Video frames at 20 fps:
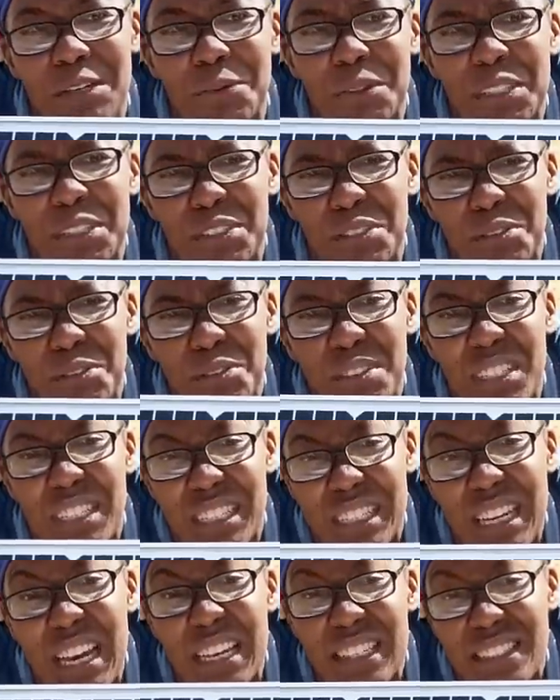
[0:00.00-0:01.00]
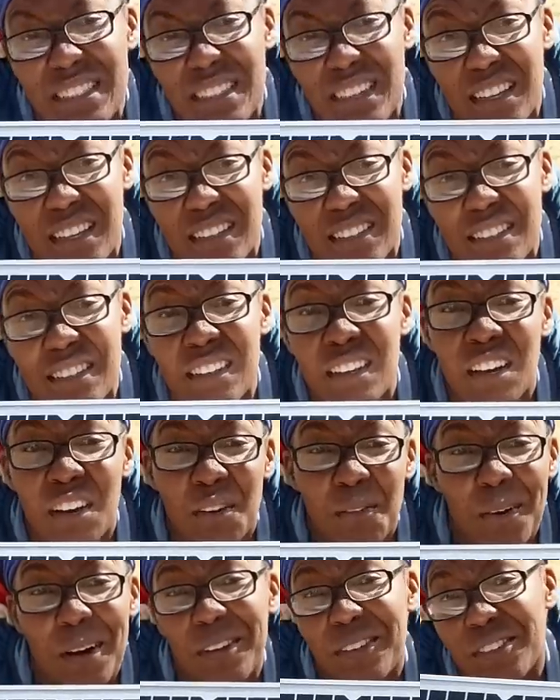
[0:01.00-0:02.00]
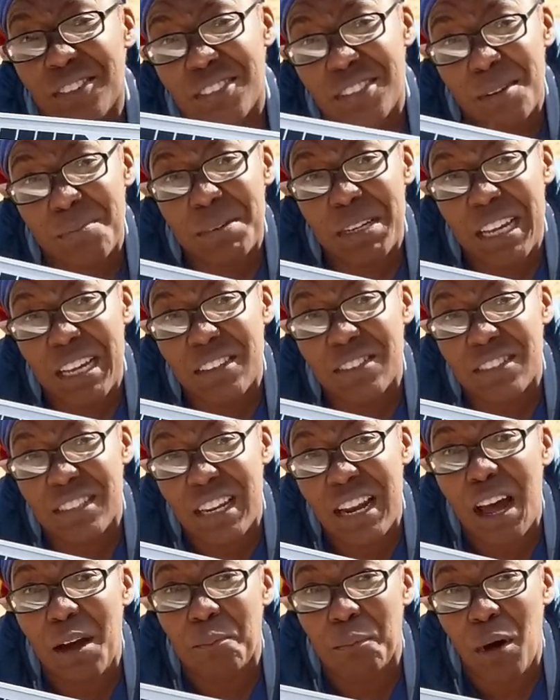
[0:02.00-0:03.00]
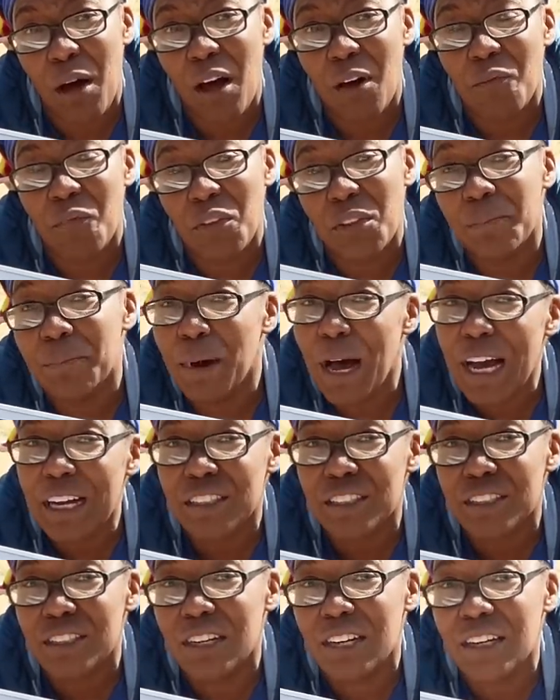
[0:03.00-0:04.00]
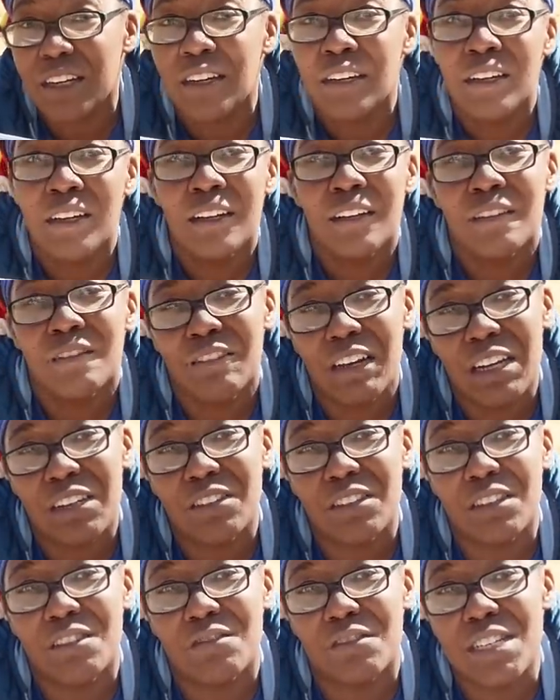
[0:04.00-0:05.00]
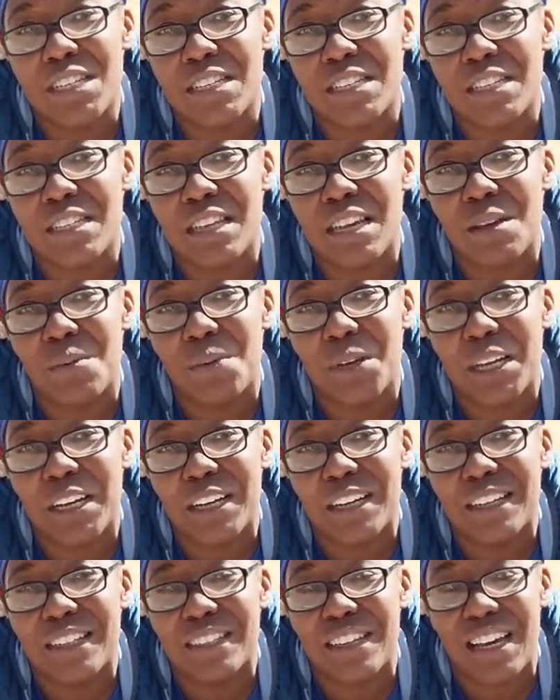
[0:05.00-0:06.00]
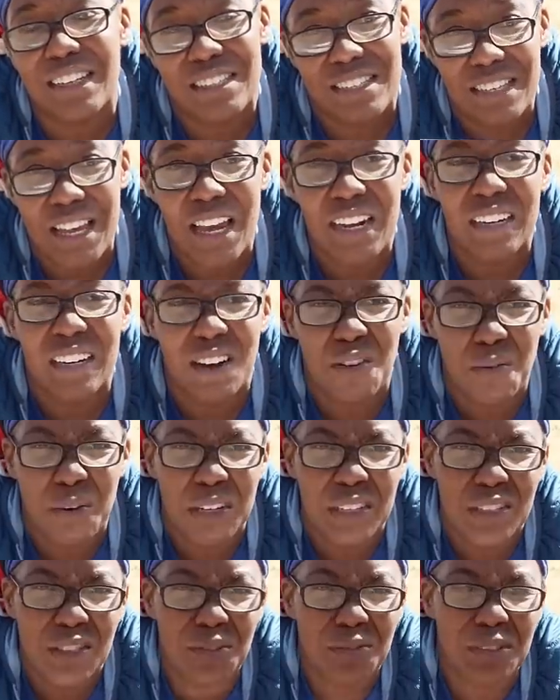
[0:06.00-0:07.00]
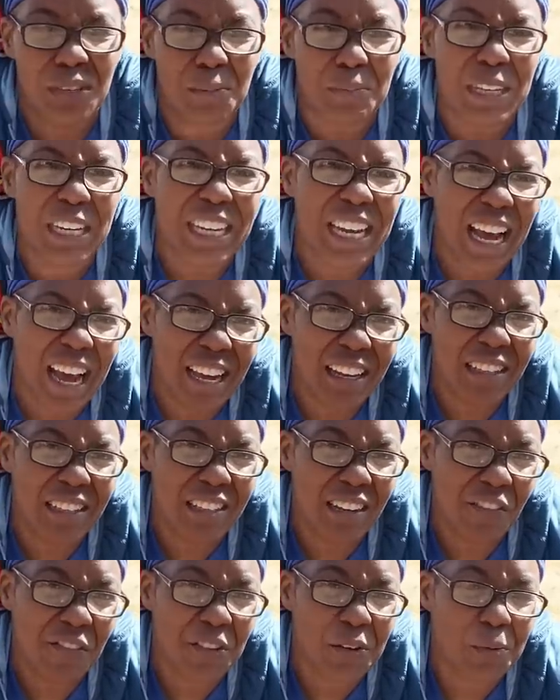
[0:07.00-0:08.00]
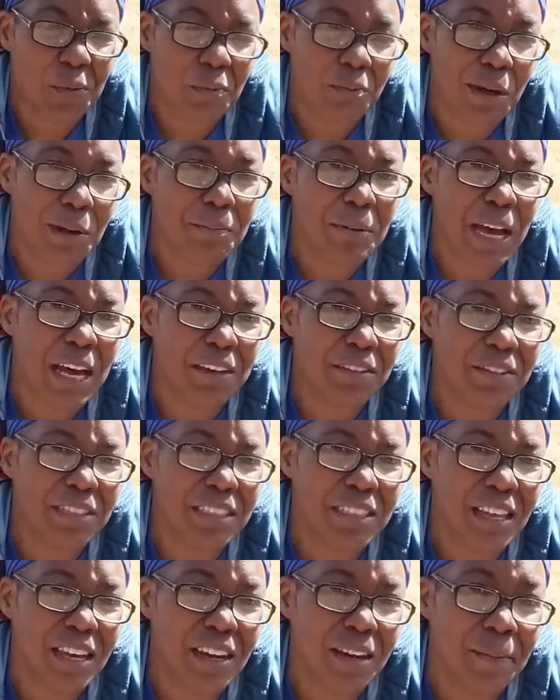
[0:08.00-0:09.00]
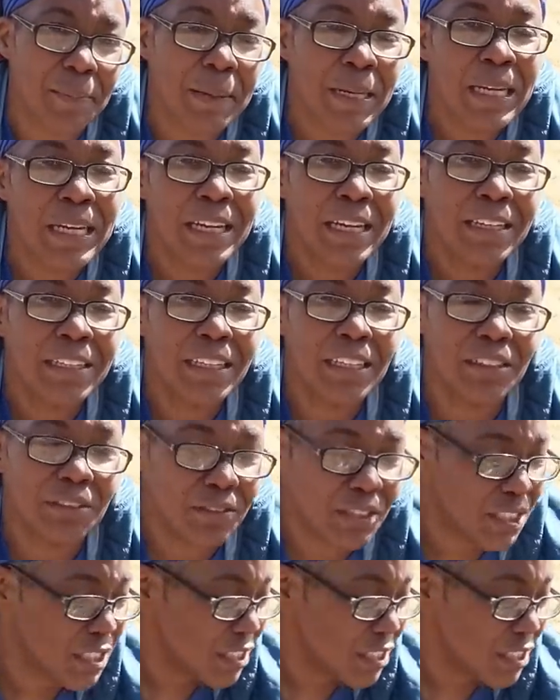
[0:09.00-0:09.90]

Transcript: can we do to test this? Well, there's something else that I bought for the box truck fairly recently because I decided I want to do something kind of different with my battery setup. Didn't